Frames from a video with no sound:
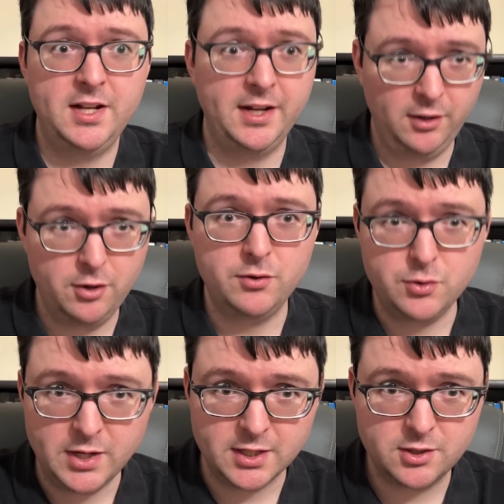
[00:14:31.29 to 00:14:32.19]
let alone you
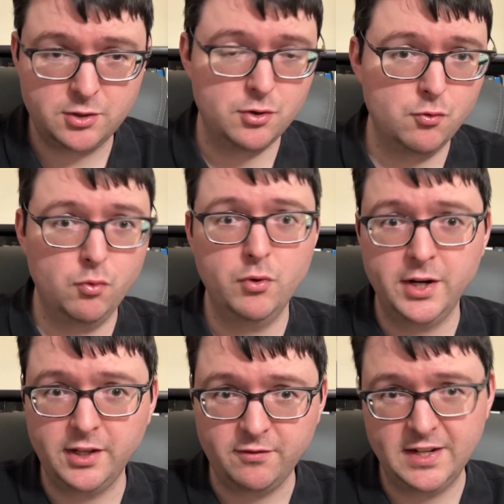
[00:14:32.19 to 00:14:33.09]
get two
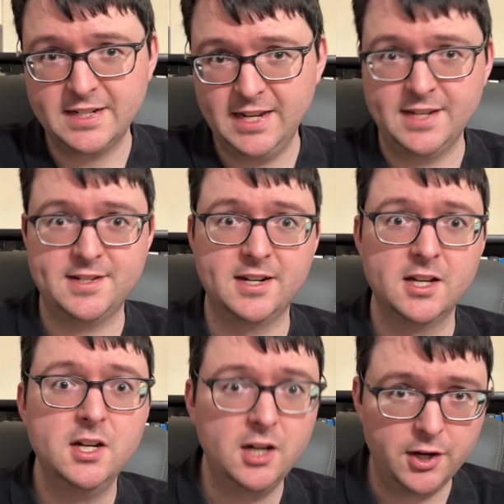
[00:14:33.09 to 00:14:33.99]
really fantastic,
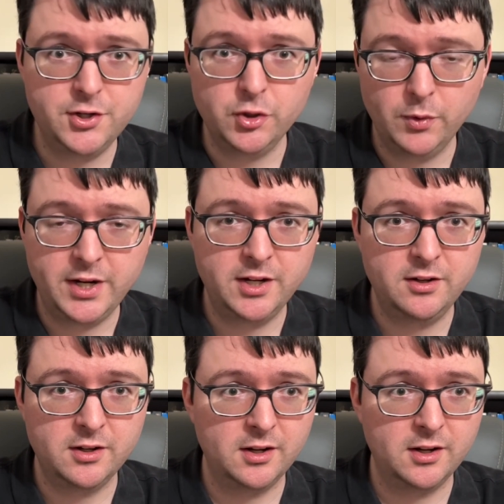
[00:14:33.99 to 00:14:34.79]
underrated,